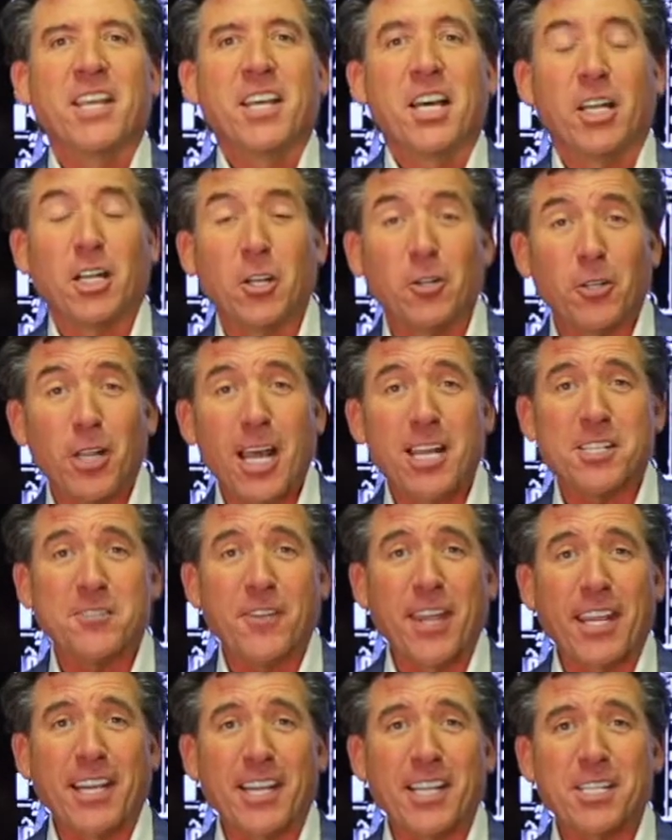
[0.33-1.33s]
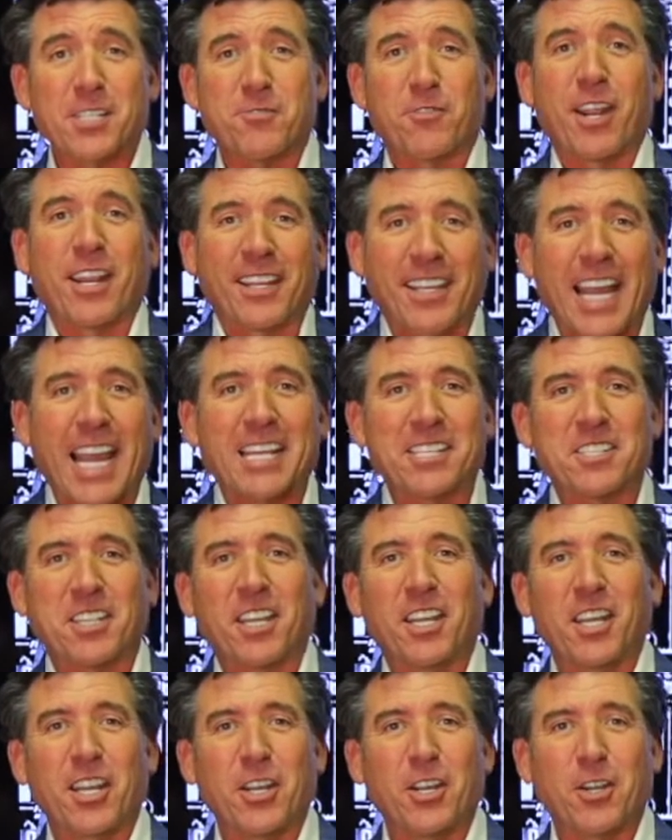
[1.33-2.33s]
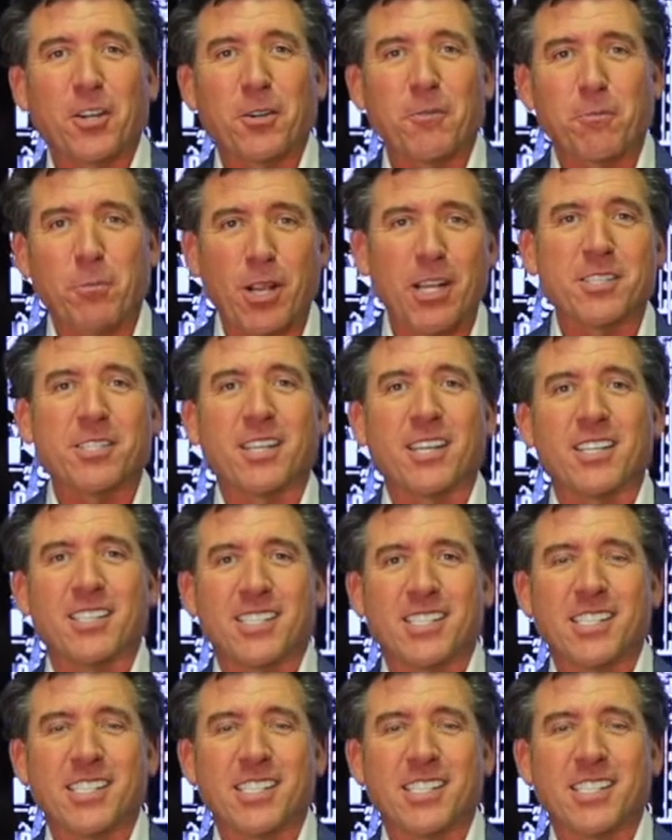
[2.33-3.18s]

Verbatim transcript: Hello, Las Vegas. Frank Gatski here, President and